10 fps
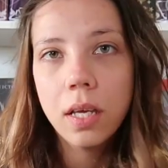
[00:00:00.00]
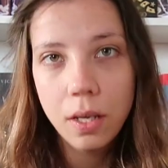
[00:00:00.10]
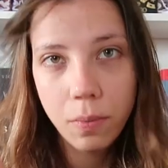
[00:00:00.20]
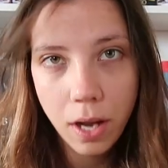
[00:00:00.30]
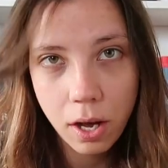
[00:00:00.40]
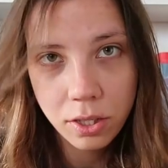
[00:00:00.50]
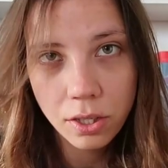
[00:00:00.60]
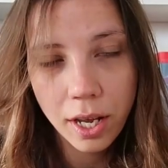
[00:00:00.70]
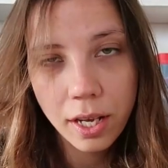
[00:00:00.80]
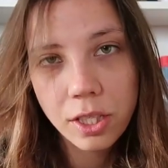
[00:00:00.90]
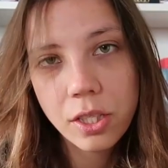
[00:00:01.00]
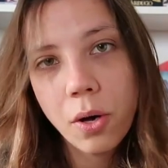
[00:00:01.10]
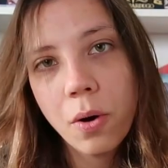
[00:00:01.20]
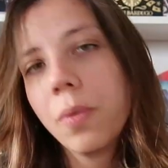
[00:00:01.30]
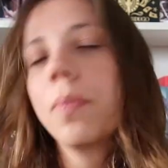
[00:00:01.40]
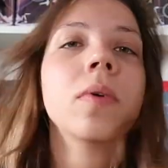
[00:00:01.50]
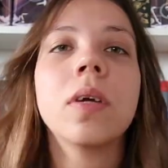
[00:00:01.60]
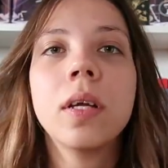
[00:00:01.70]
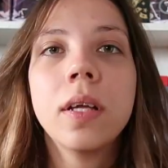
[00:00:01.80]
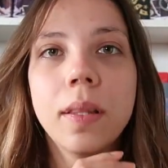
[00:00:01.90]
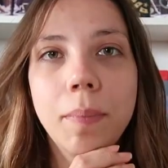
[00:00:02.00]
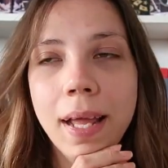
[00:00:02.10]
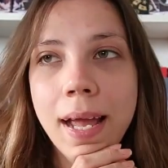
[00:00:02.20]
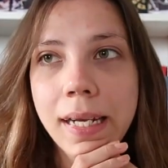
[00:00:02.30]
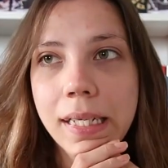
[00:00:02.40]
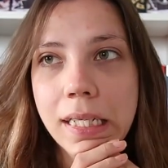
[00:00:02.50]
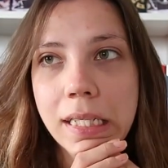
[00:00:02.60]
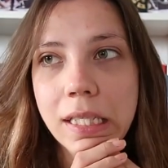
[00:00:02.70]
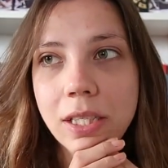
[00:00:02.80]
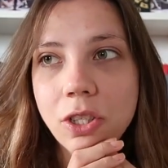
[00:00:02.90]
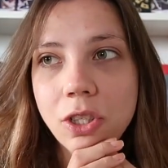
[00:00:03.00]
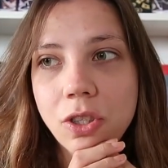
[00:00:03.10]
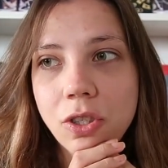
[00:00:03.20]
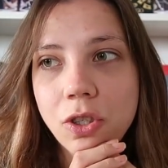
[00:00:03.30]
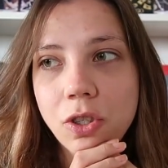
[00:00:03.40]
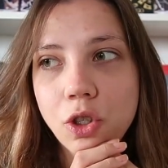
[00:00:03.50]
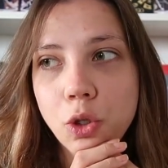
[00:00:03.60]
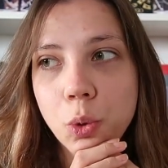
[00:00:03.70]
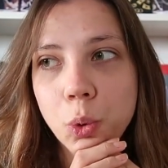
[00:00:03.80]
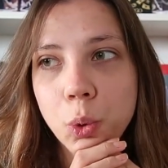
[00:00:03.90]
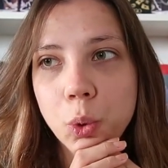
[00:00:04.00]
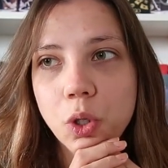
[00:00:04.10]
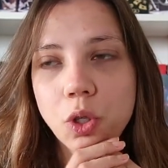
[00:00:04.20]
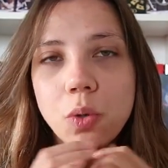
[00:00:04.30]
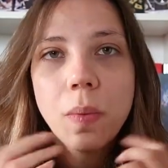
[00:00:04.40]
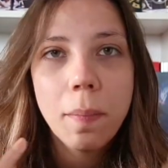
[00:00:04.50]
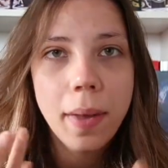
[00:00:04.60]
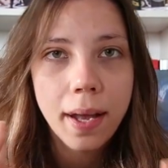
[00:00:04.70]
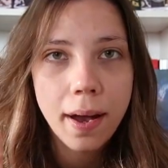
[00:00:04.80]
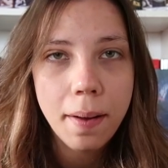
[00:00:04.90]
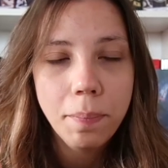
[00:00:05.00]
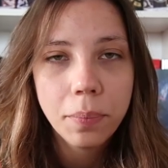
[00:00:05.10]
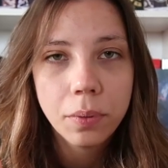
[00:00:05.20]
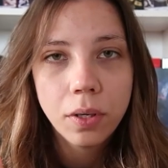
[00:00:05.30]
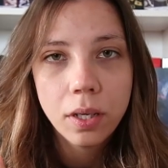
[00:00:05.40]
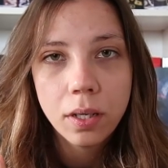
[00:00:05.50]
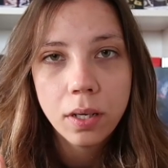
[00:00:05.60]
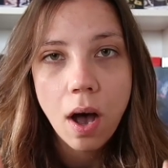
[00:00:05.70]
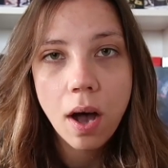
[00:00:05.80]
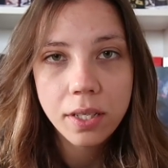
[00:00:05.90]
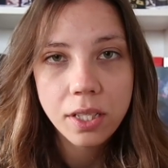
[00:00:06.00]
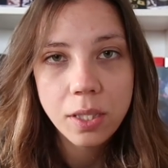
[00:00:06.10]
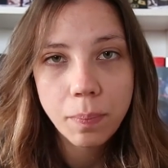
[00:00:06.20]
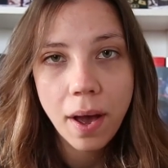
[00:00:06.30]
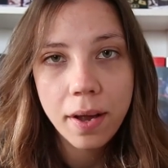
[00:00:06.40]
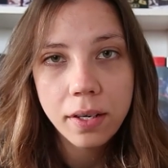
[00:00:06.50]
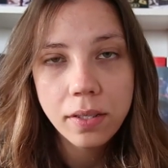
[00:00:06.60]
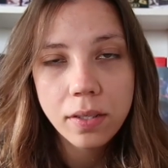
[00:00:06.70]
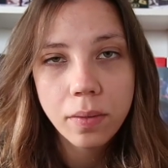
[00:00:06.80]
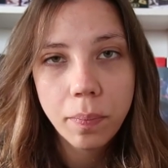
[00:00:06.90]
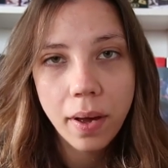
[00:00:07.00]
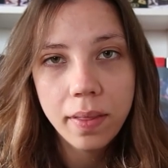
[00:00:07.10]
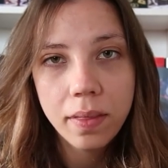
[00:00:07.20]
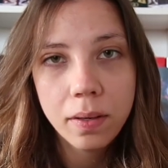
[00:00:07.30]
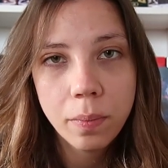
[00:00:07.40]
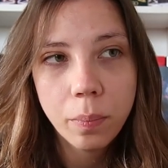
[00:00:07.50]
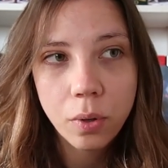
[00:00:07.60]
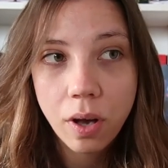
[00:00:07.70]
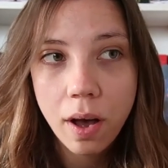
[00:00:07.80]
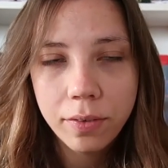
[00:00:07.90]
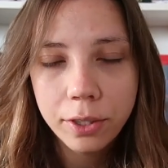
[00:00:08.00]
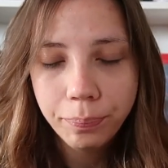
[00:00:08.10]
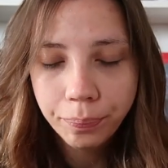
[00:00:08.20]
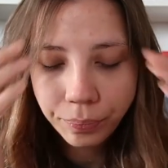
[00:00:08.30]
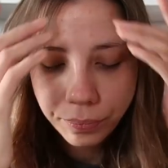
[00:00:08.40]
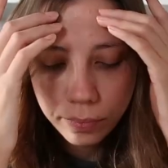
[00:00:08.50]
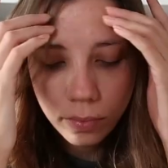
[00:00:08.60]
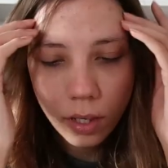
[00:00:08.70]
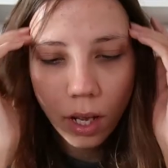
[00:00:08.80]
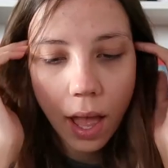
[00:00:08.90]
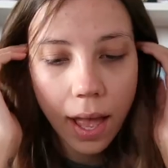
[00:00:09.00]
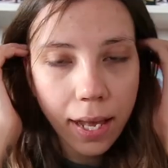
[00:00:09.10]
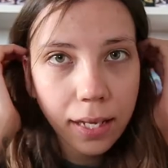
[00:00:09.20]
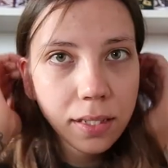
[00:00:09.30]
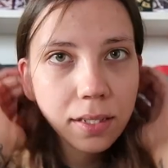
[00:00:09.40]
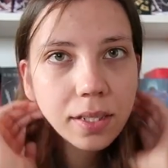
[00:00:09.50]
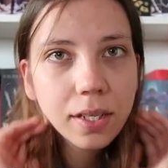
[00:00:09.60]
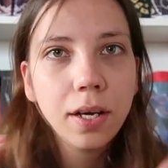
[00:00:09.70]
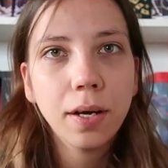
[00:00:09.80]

here we are today. So the plan is to do my makeup art inspired by the book cover, and